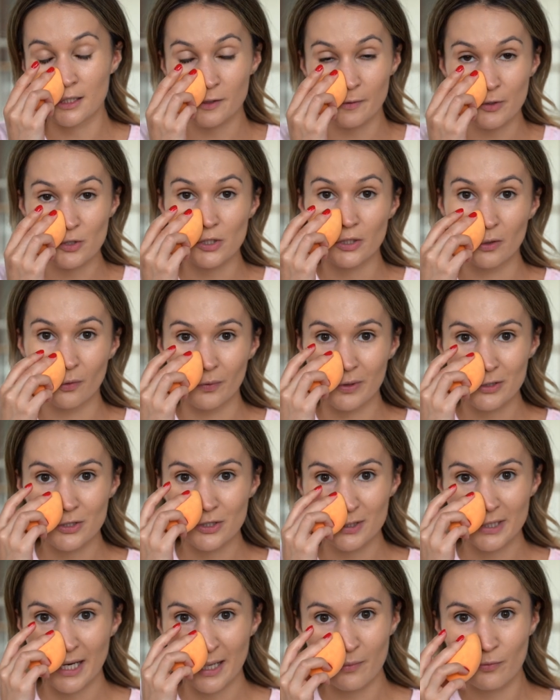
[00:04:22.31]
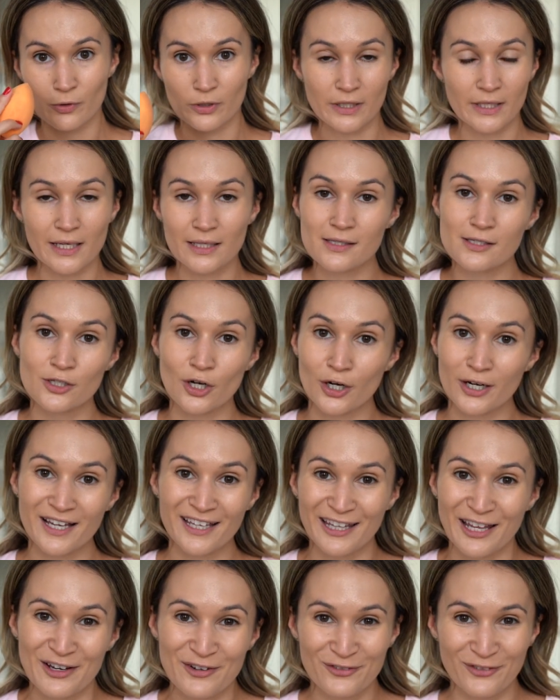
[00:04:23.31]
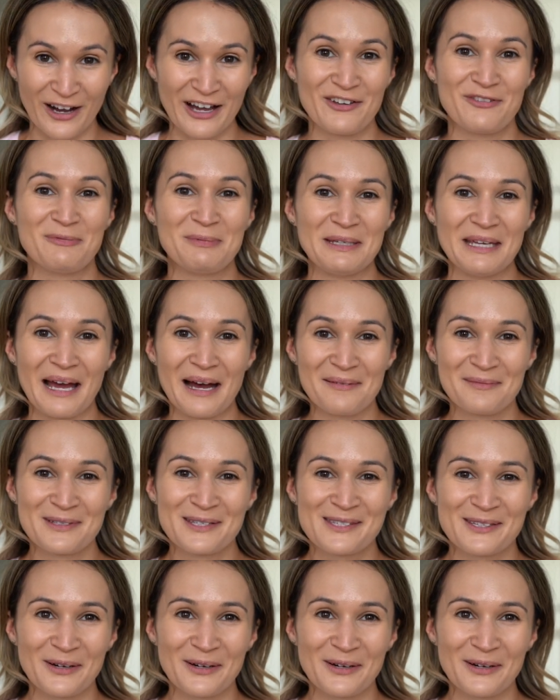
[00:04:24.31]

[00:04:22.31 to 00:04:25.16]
especially in the winter time where it gets dark at like 5 p.m.